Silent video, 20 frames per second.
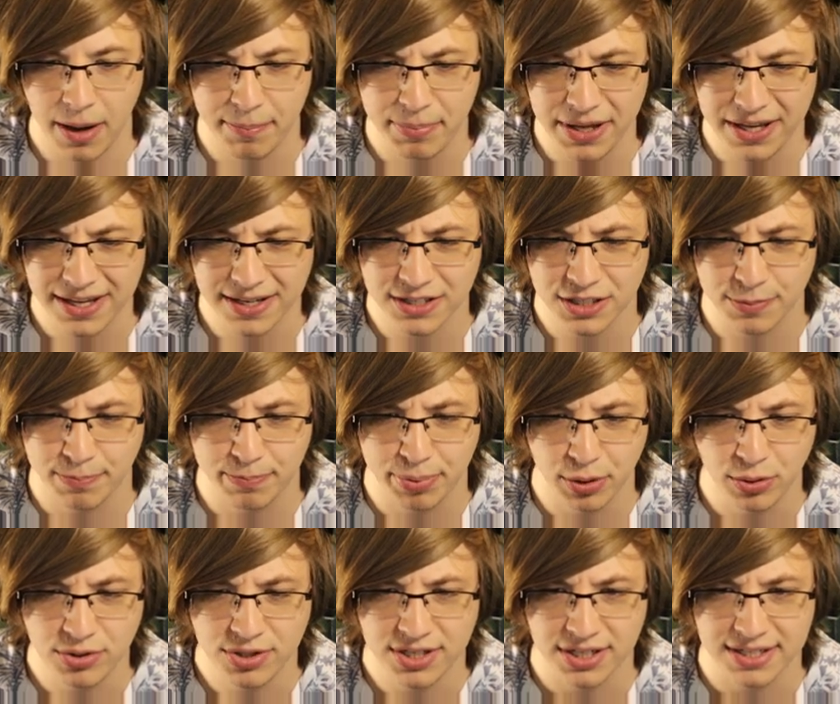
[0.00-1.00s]
beacons
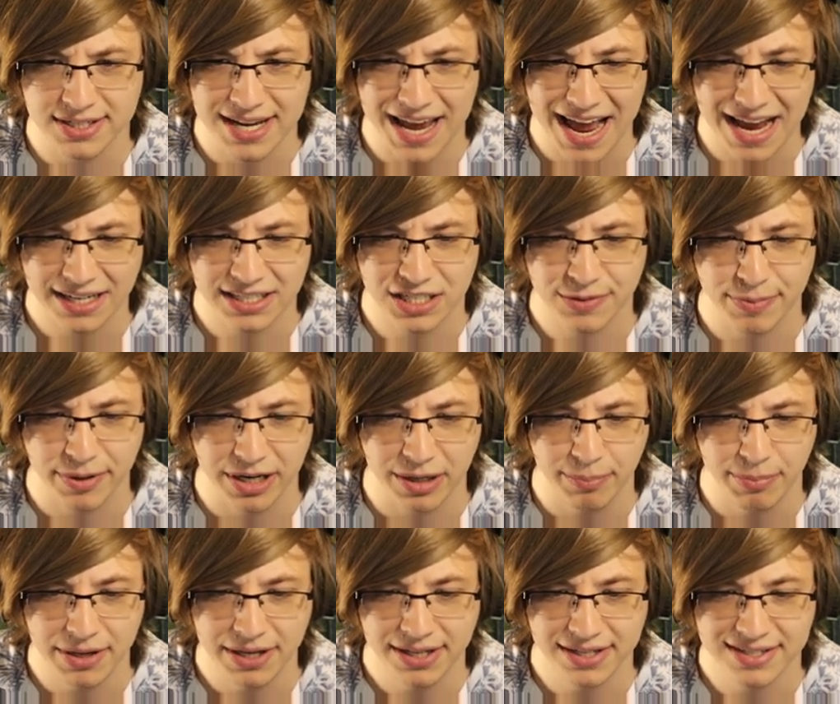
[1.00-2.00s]
boost attack speed
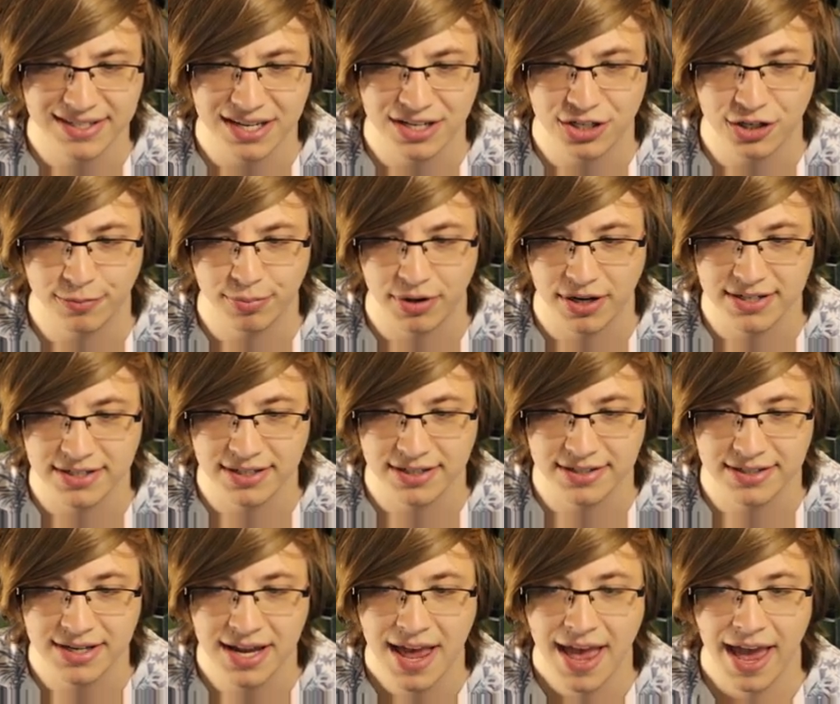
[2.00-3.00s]
beacon sense your
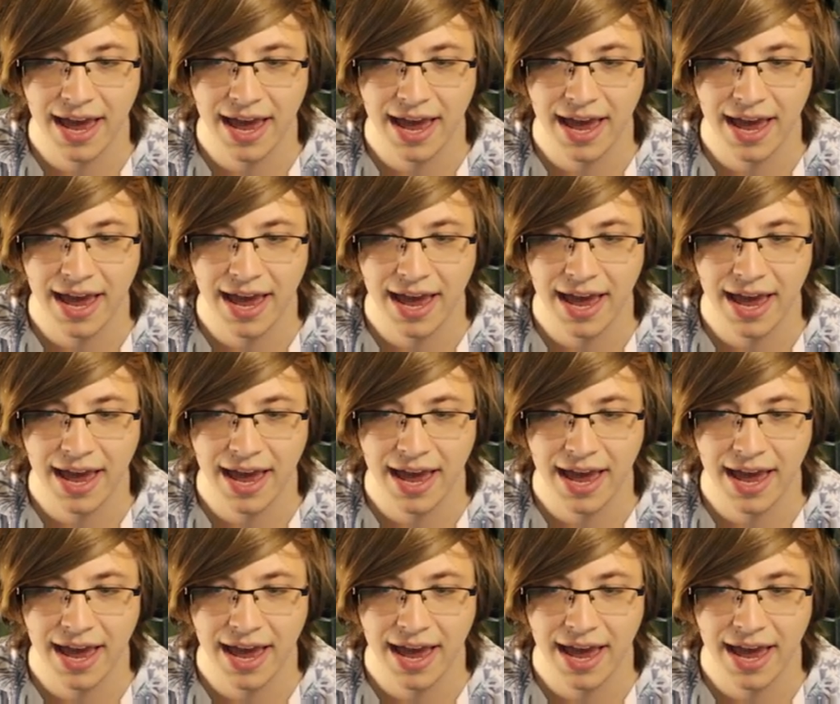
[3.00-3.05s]
presence